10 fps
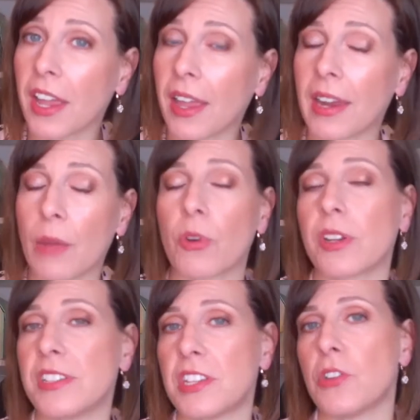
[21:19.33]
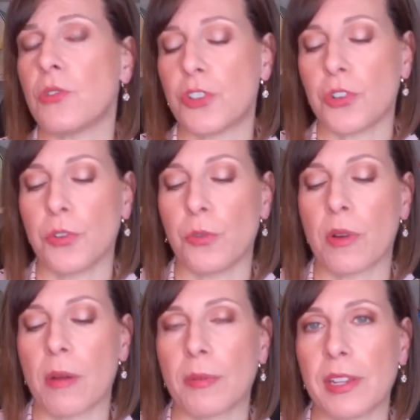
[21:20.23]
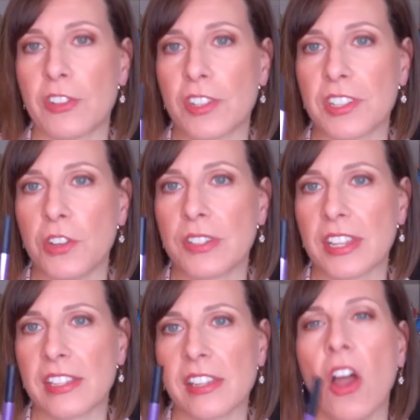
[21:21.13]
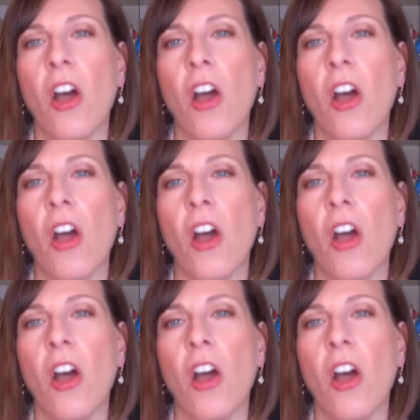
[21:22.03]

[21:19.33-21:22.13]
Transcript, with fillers: And I will continue to probably just use this.